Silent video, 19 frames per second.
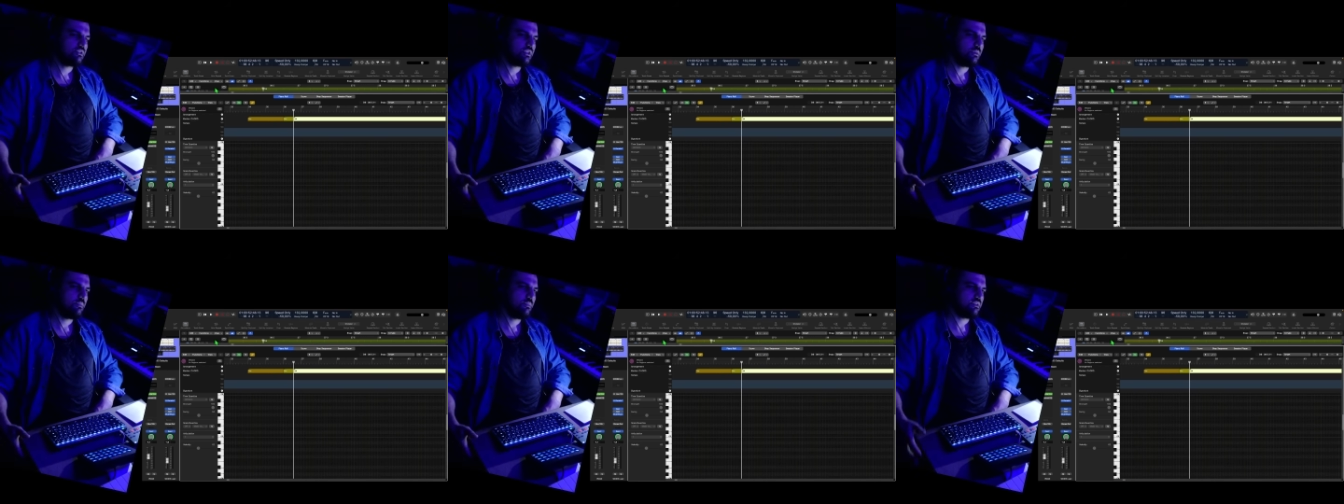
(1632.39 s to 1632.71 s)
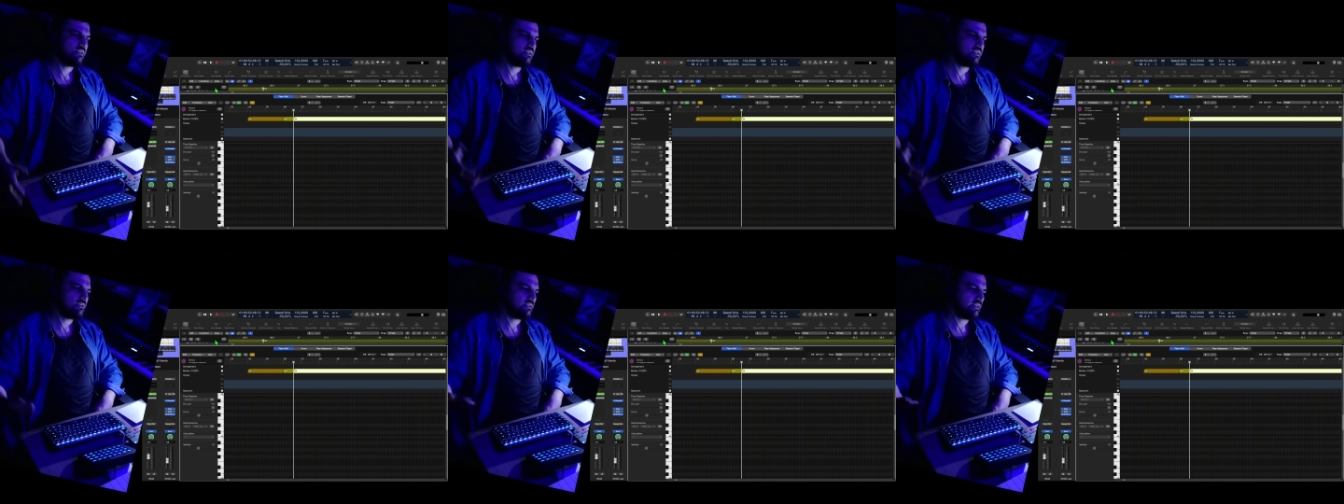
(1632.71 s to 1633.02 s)
but
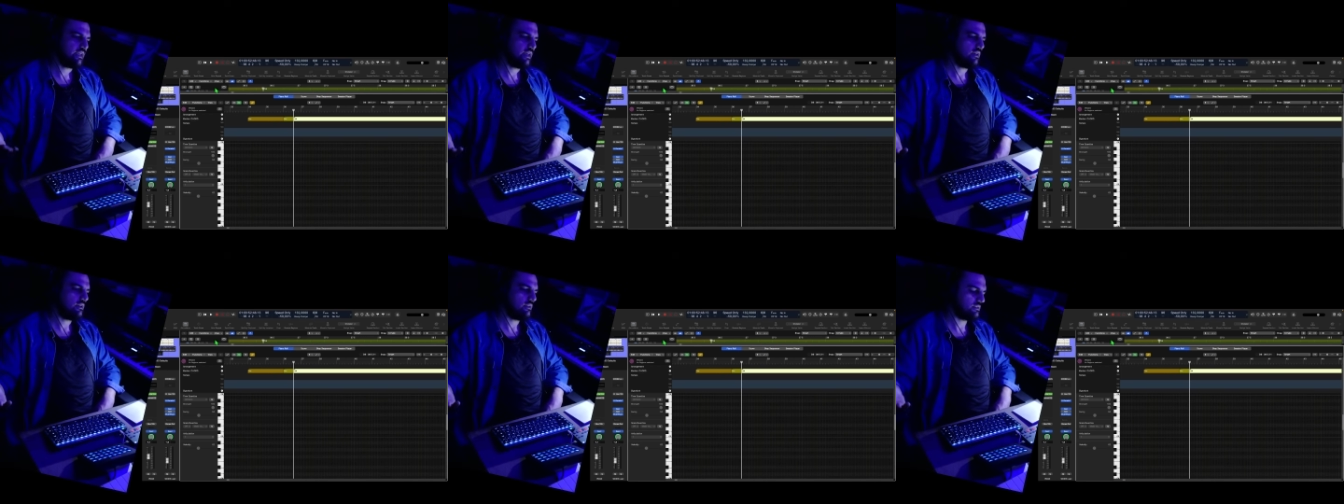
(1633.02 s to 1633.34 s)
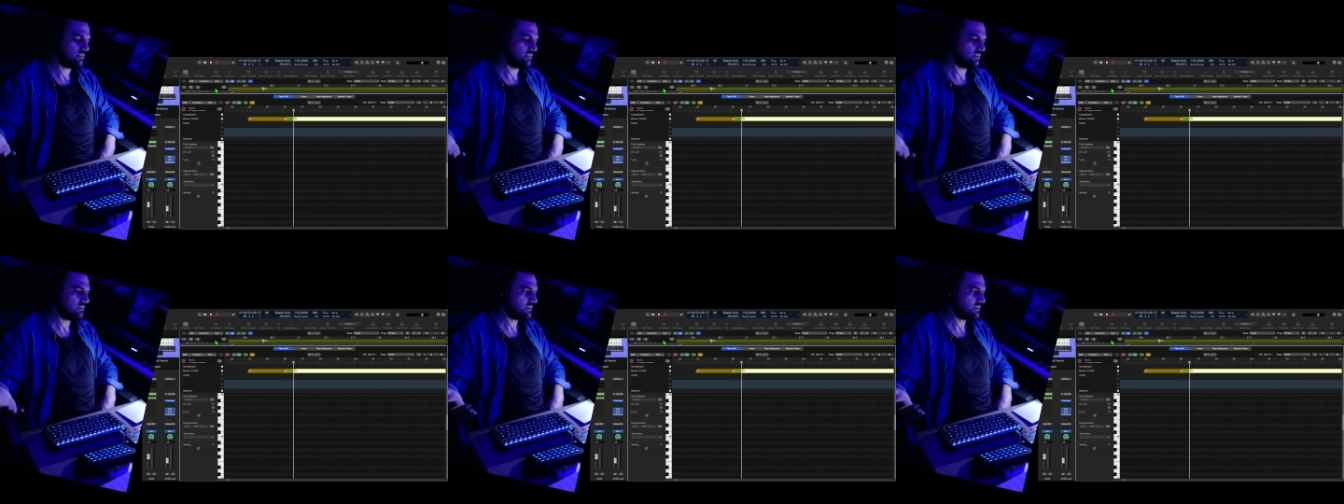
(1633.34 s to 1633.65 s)
they sell
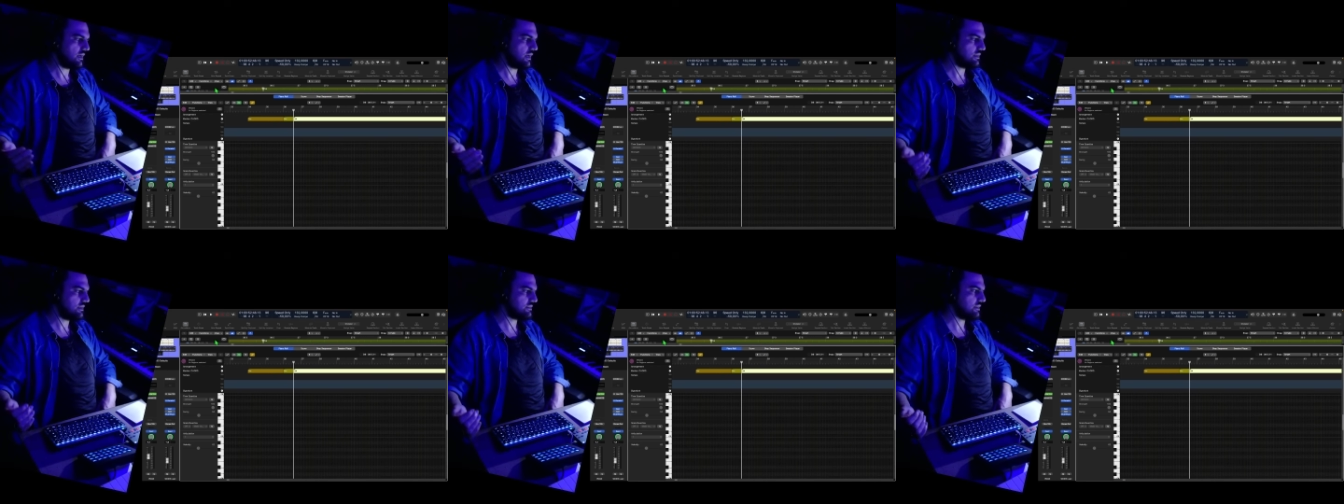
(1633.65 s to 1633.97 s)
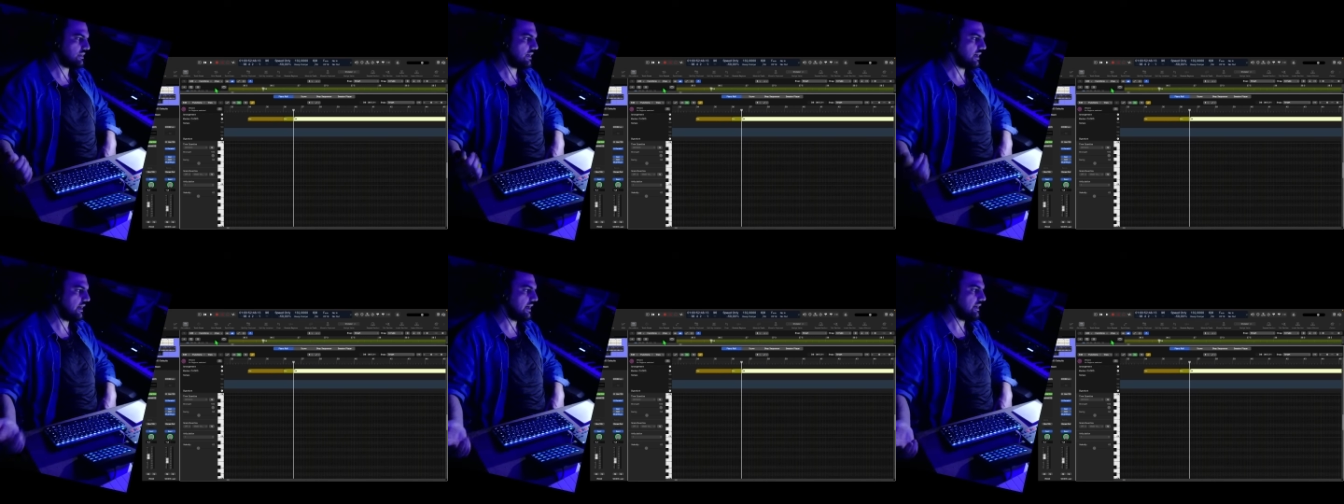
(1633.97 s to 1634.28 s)
this as the
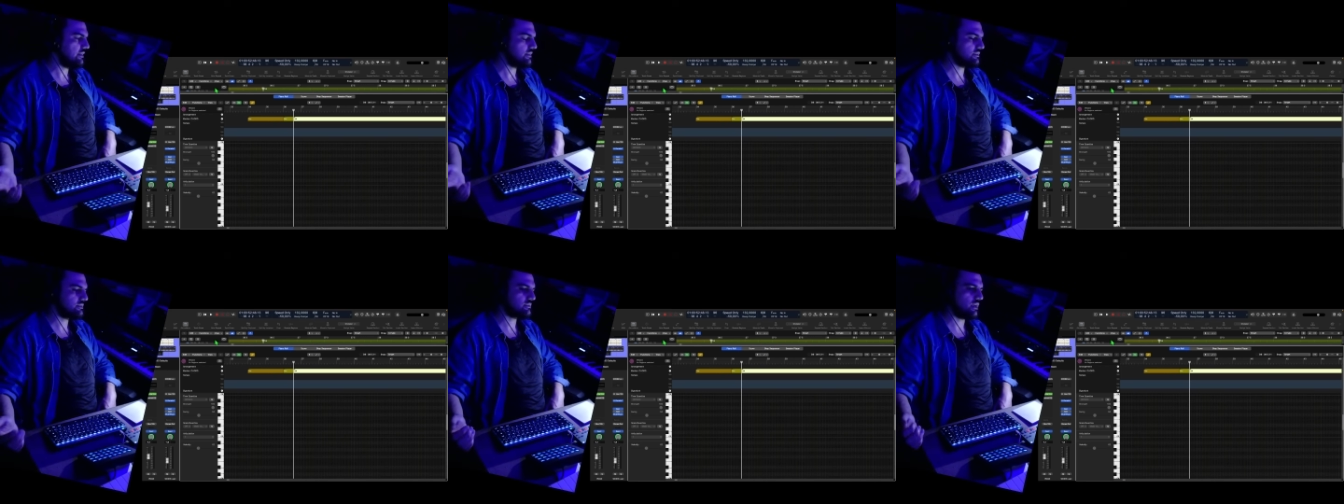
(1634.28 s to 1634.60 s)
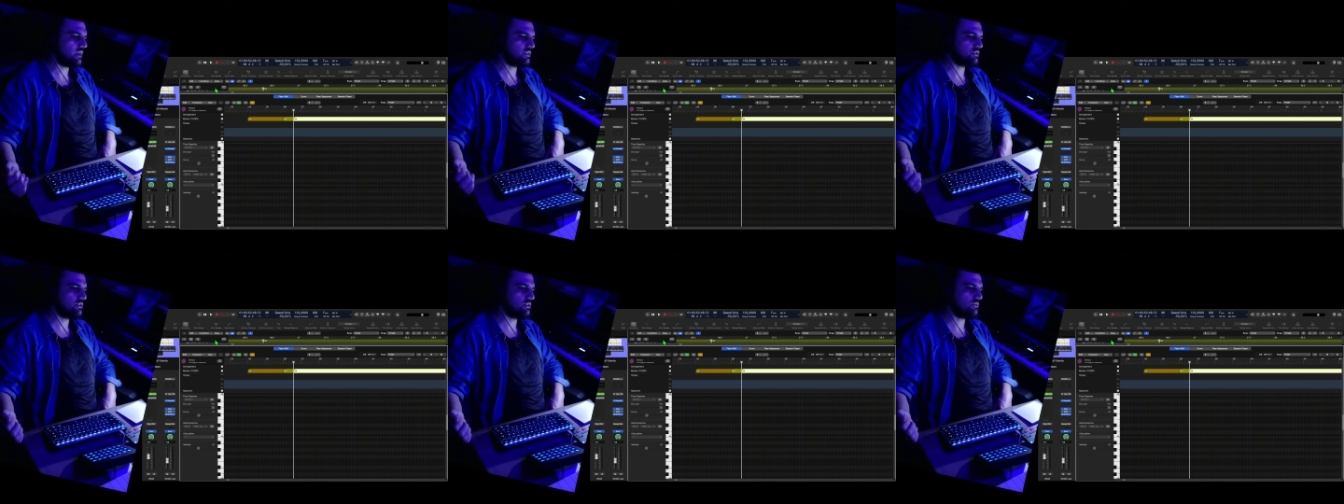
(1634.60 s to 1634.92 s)
highest
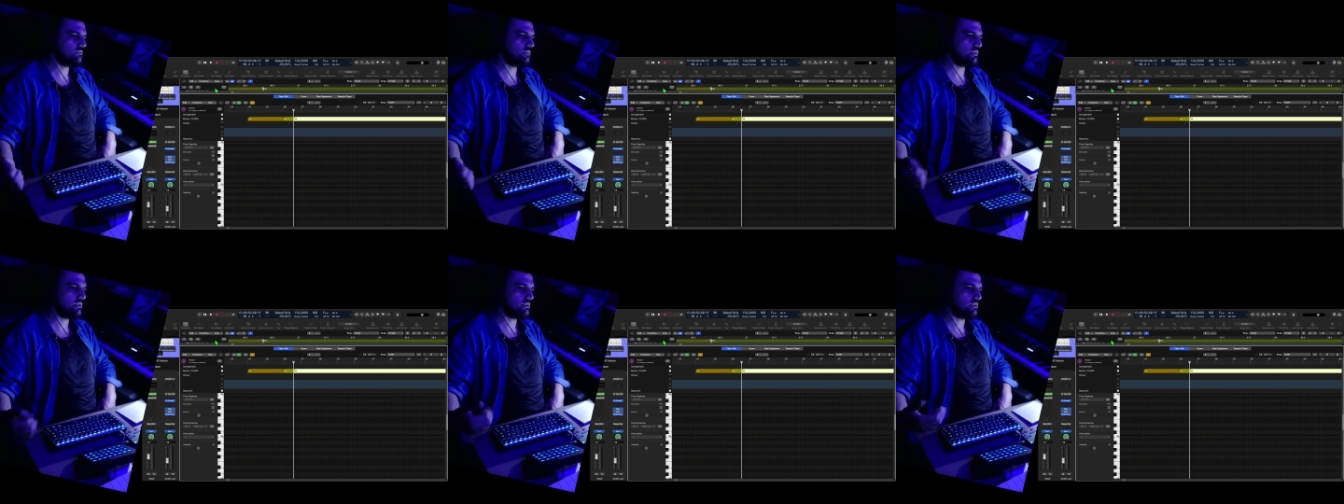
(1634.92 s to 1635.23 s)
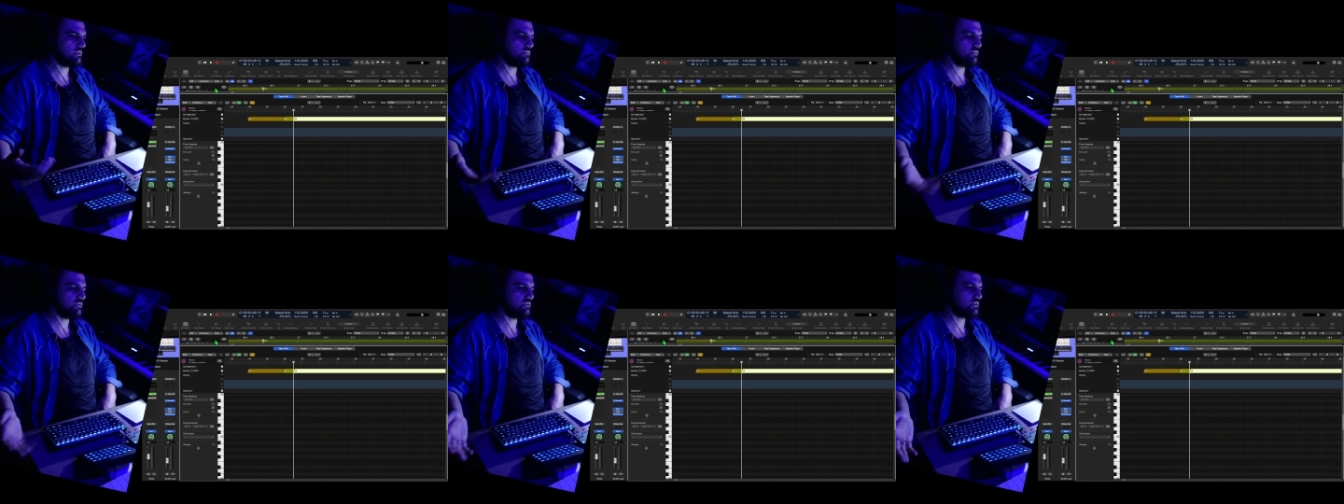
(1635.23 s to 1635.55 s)
achievement
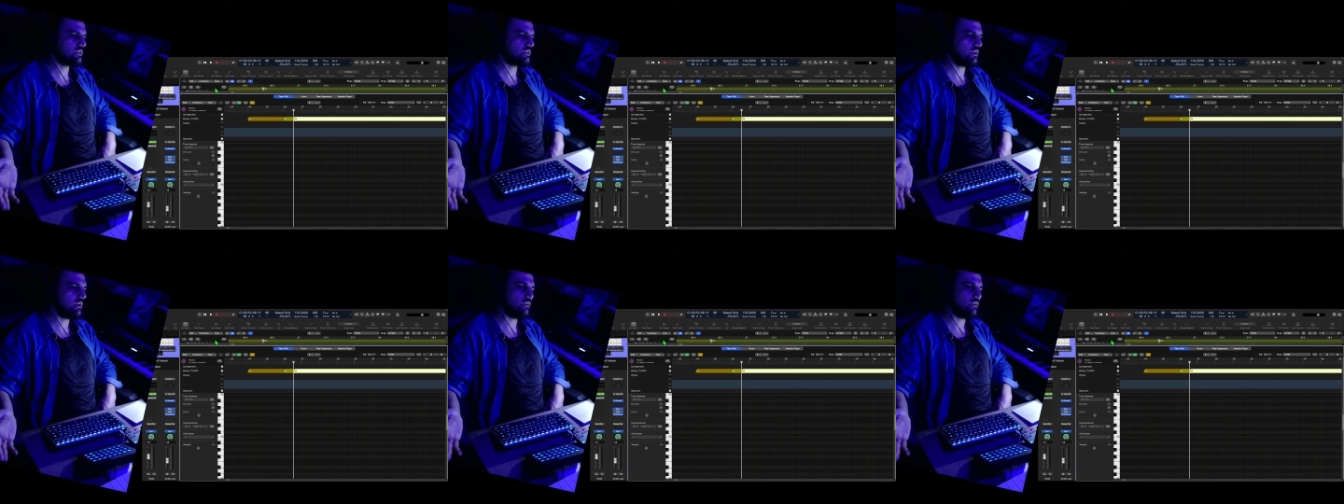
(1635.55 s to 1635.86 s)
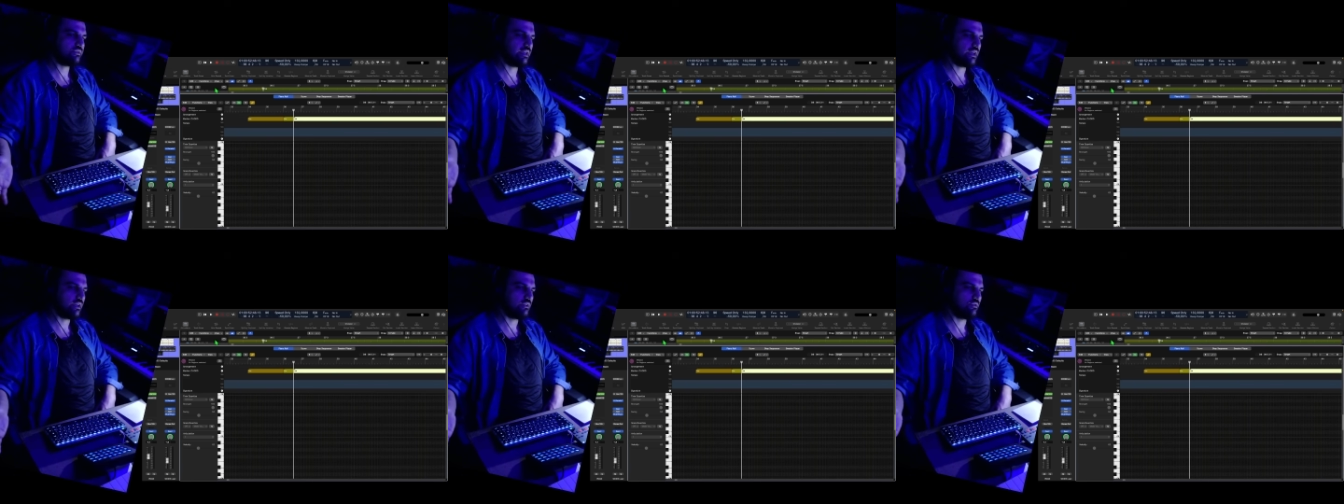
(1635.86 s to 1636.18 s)
in musical
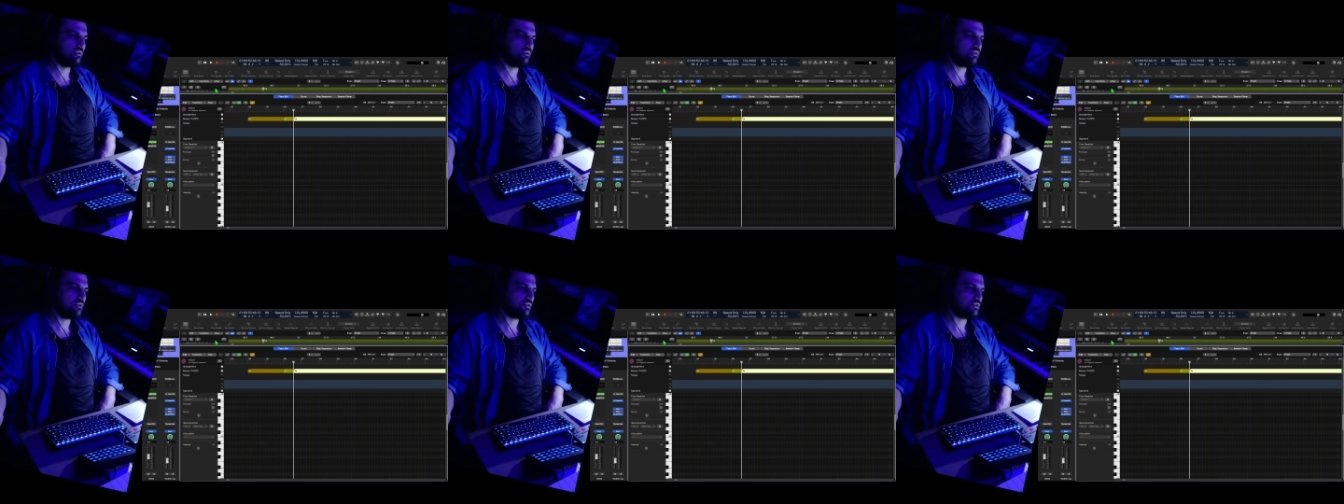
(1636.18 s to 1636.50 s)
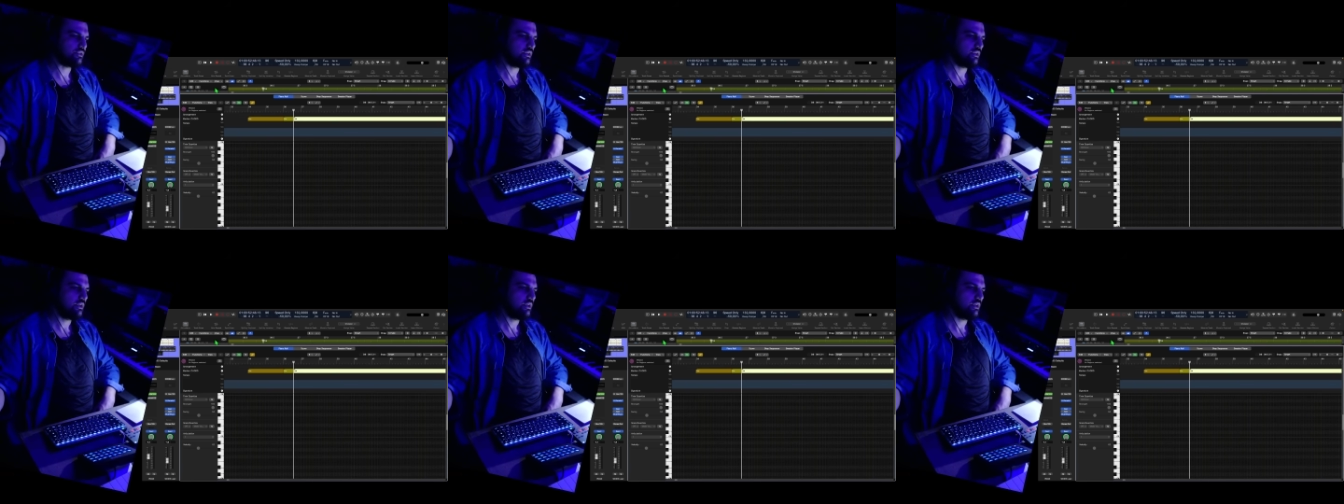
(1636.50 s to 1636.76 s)
technology,